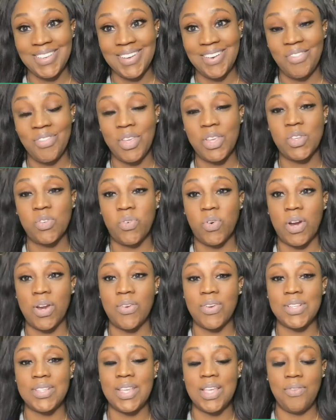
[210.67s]
This fragrance
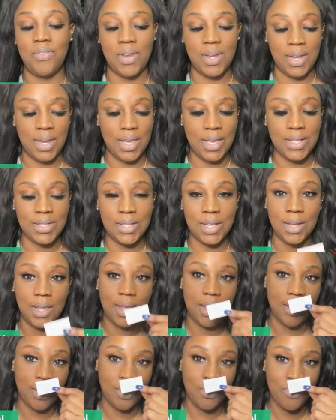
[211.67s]
even needs any
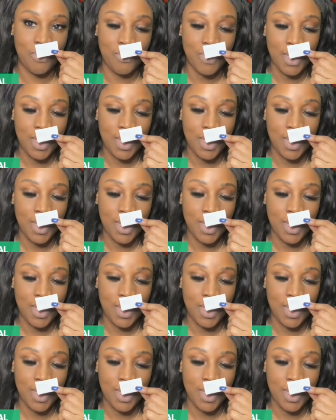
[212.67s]
help.